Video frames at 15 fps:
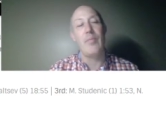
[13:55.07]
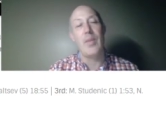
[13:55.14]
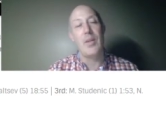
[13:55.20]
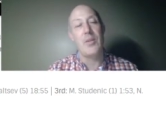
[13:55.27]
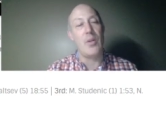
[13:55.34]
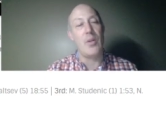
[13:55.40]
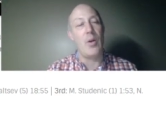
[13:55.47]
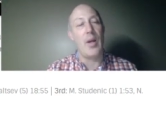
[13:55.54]

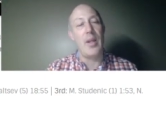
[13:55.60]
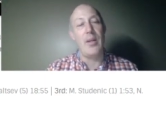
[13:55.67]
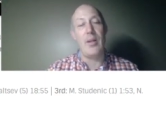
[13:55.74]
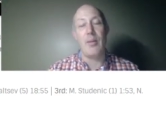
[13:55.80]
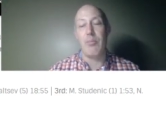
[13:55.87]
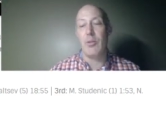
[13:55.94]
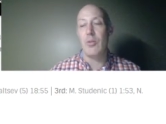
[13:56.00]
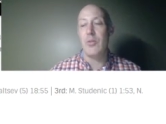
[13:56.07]
So I ended
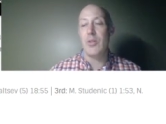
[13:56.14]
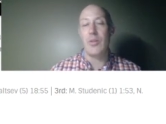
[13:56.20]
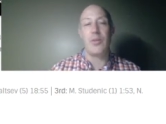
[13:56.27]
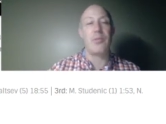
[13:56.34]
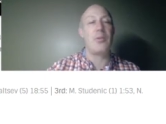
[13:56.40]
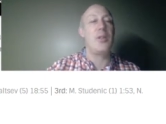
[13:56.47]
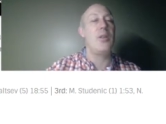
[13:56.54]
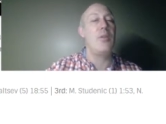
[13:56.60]
up losing
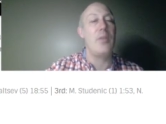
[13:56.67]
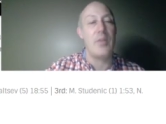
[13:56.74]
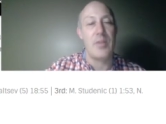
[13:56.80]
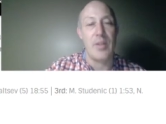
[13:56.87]
3 units on